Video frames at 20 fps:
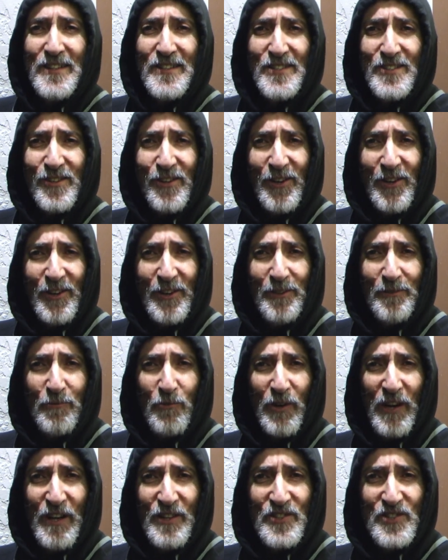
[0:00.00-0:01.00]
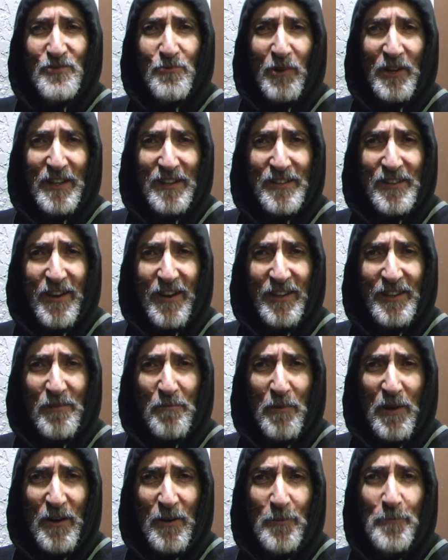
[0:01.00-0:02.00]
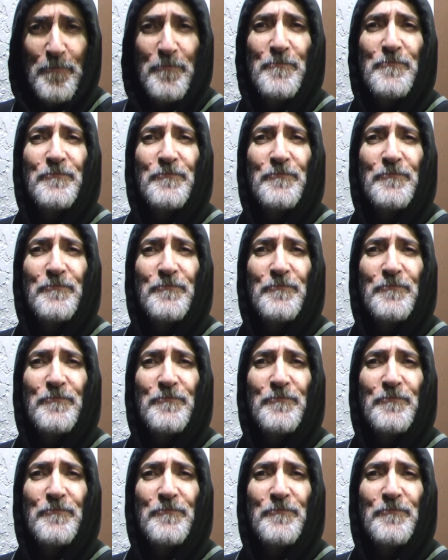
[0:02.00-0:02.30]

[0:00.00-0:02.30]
So, what else do you want to talk about?